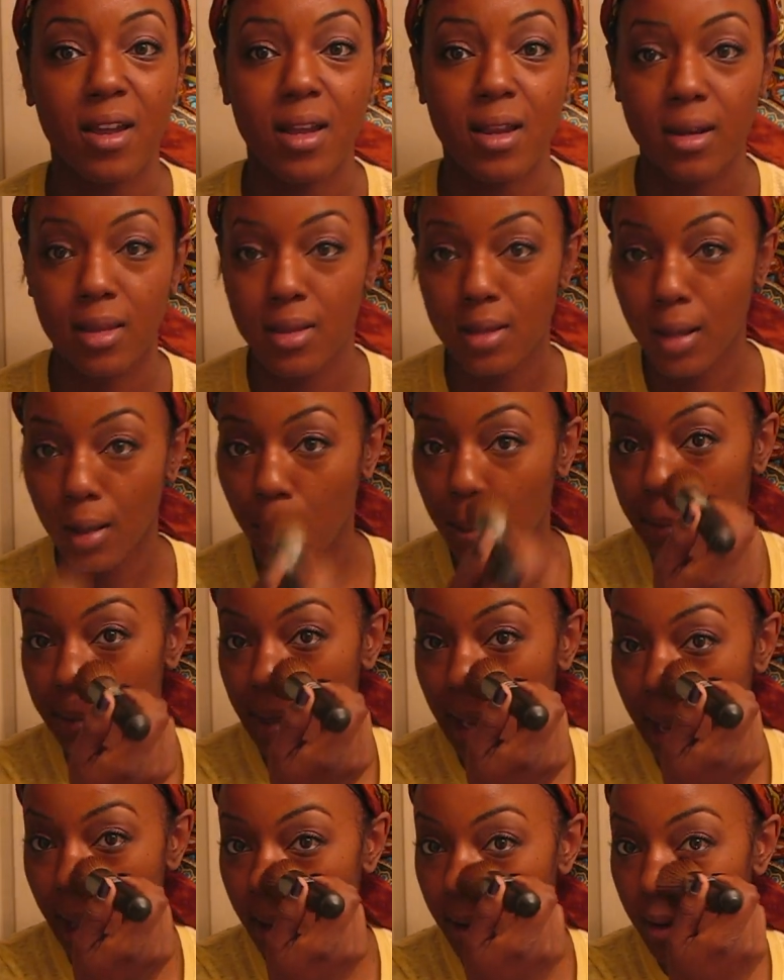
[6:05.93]
anything like
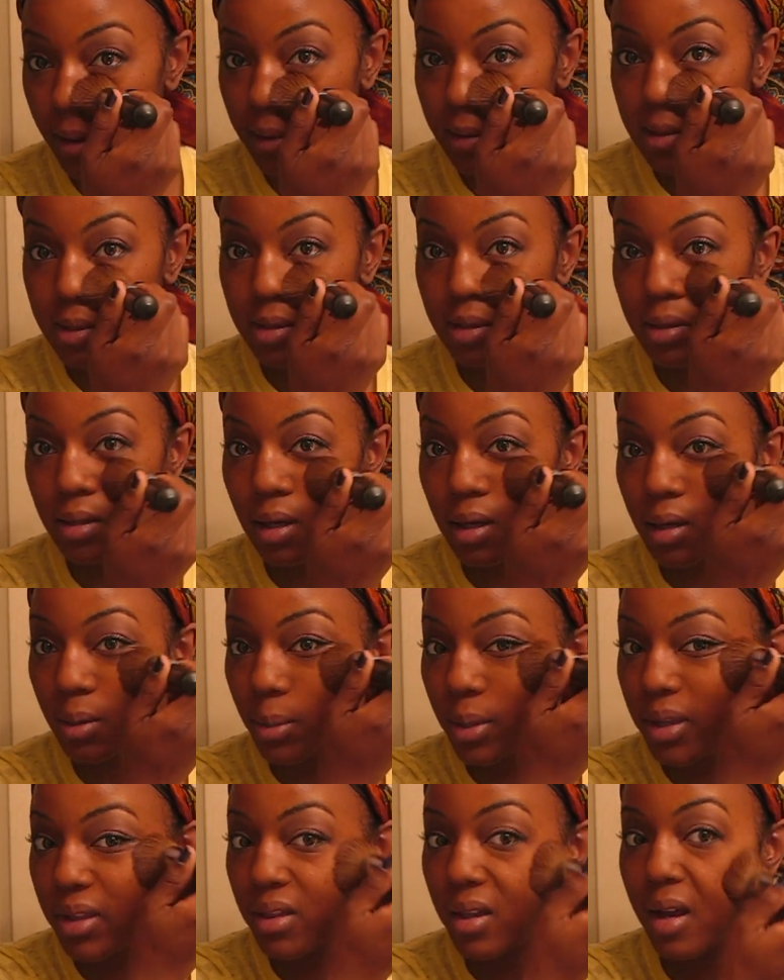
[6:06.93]
that is still going
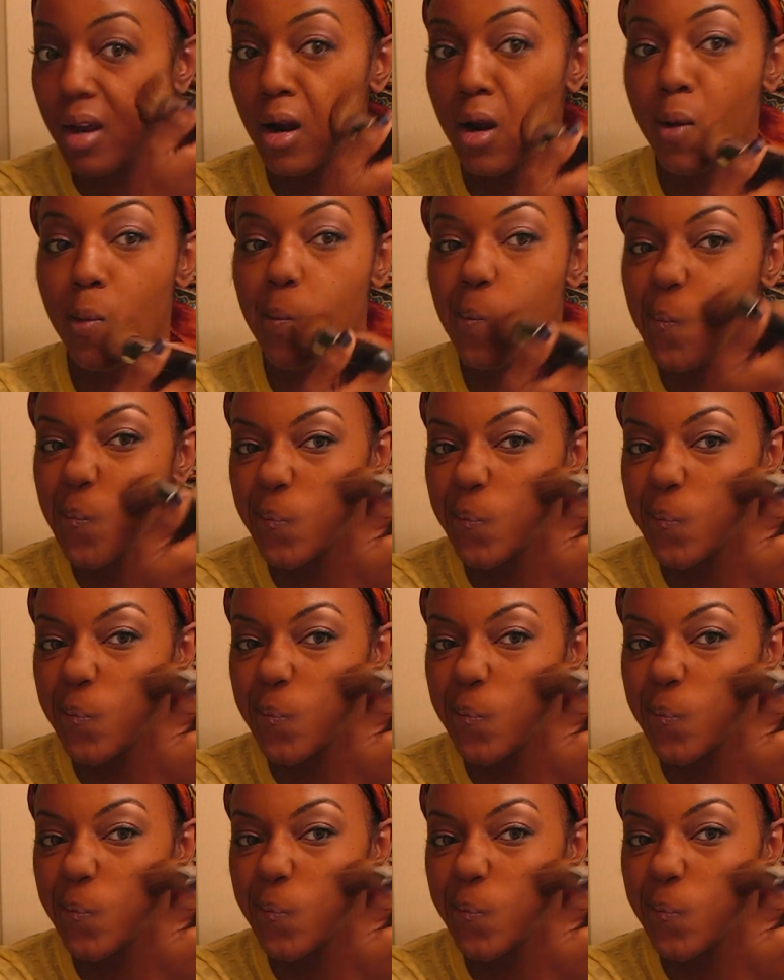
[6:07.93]
to be there.